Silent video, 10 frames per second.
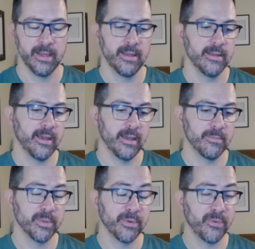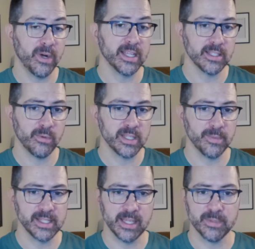But before I get to the
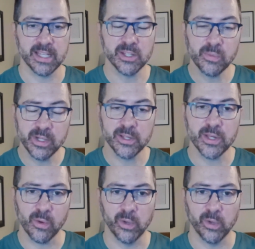resume tips, I just wanted to share